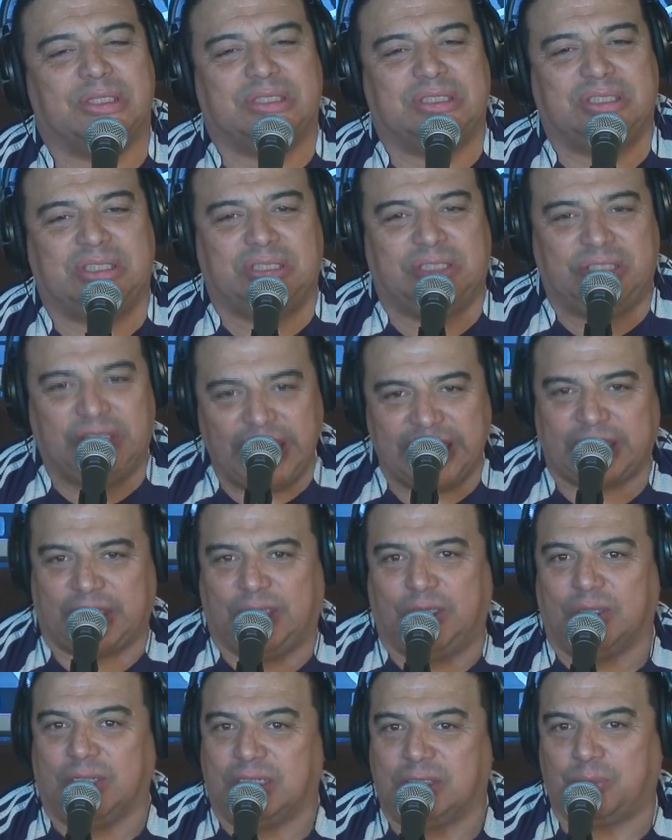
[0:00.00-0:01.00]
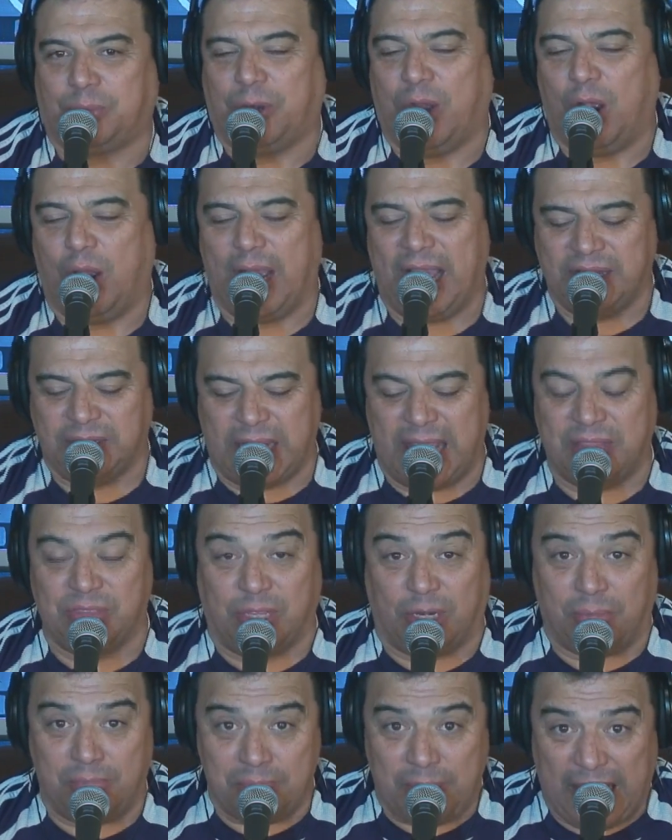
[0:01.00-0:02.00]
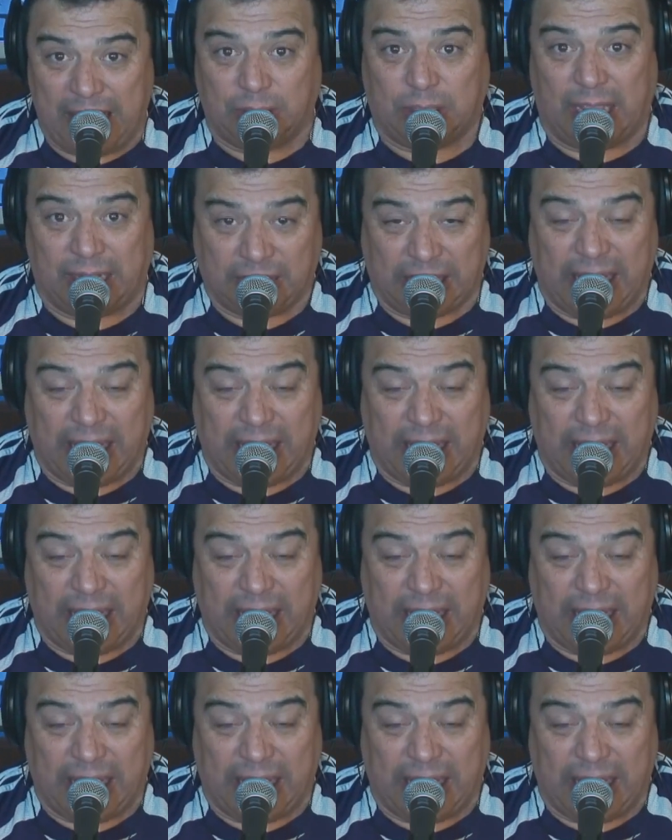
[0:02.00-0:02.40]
ridiculous, bro. And their menu,